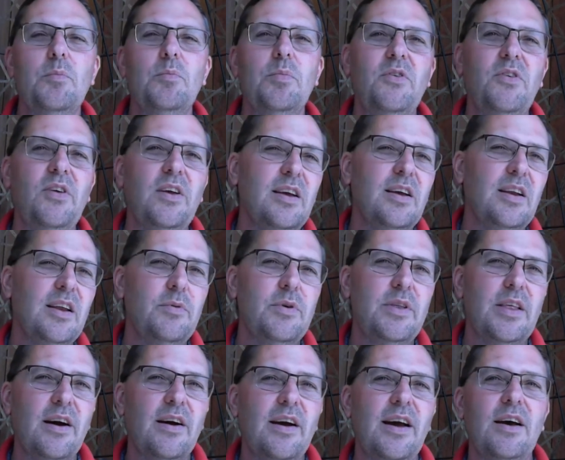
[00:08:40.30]
Particularly
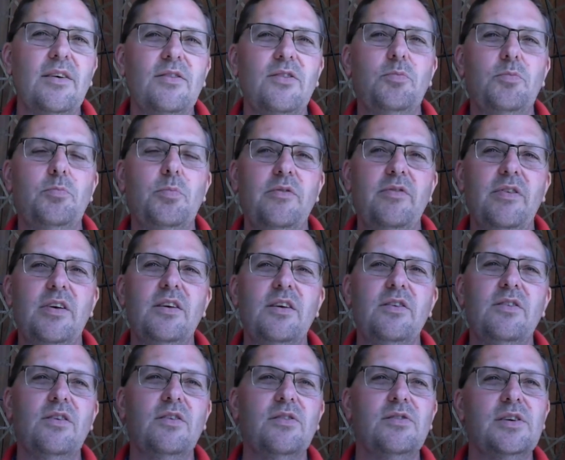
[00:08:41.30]
with our house's
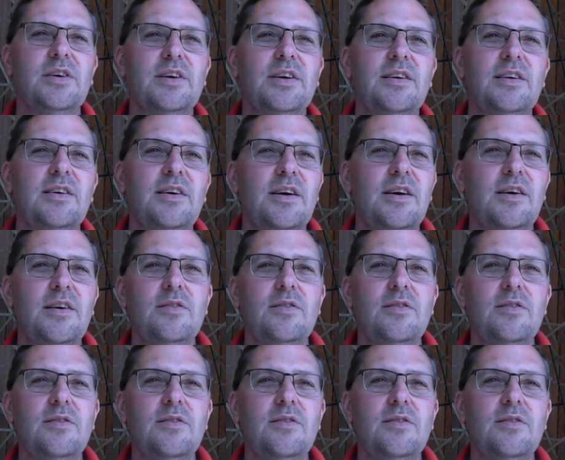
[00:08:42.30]
pavilion design,